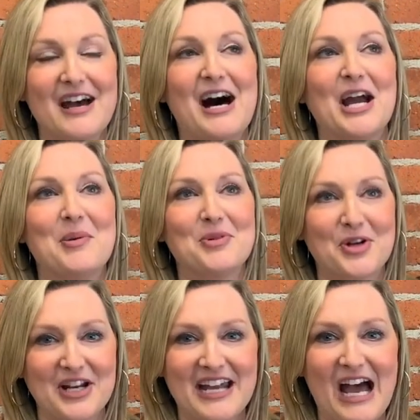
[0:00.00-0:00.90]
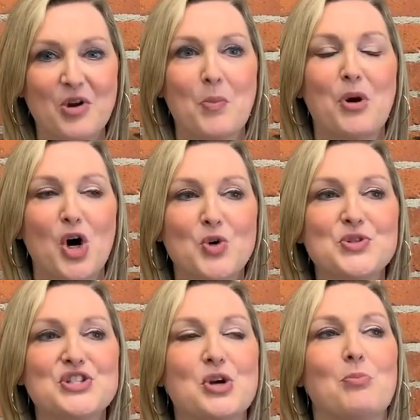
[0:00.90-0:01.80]
I am learning how to
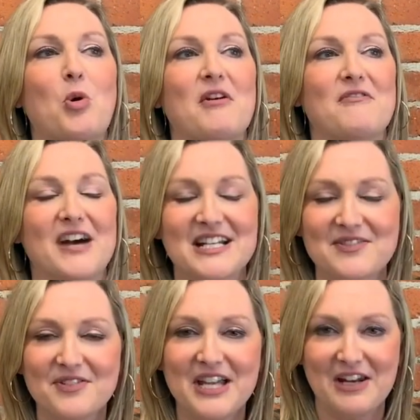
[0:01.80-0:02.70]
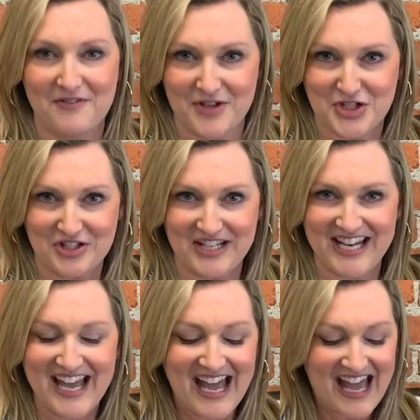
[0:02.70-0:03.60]
post more effectively and
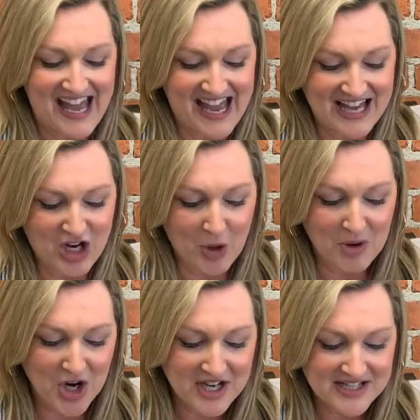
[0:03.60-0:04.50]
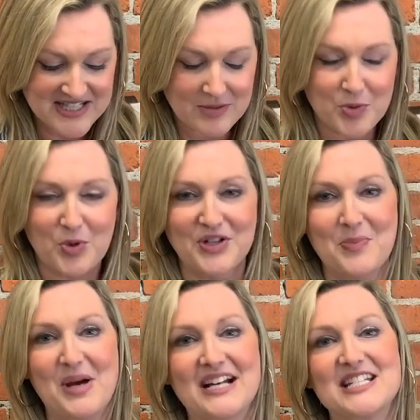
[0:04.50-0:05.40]
efficiently. And our marketing team with World
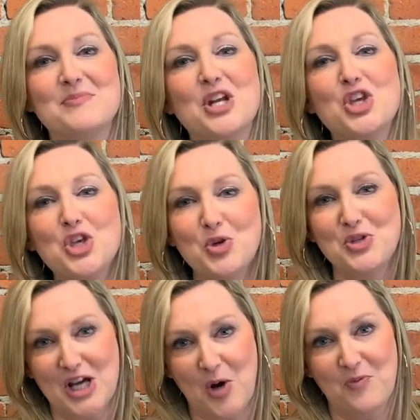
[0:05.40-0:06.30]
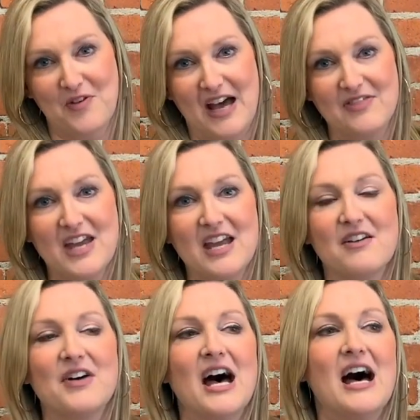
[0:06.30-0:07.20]
Impact has been a huge help for that. They
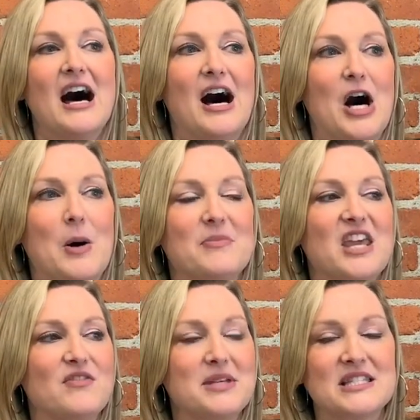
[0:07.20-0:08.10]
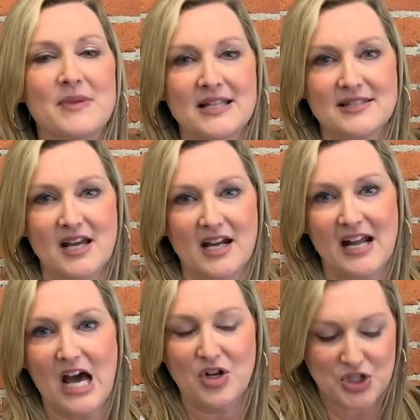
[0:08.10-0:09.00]
have given me some insight on
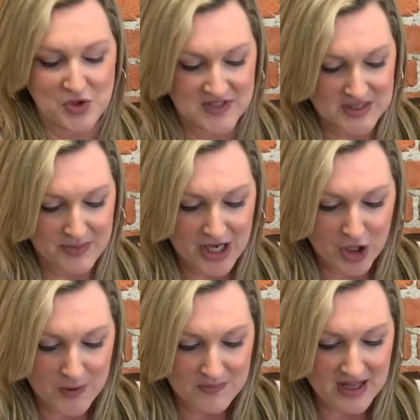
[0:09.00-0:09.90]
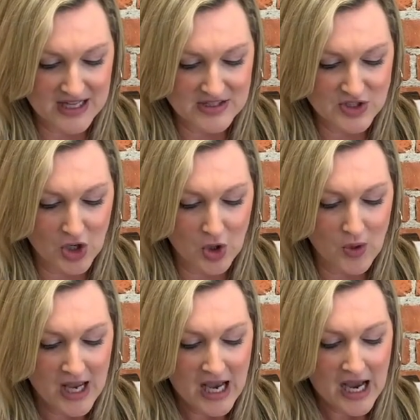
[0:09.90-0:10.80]
how to do this better. And so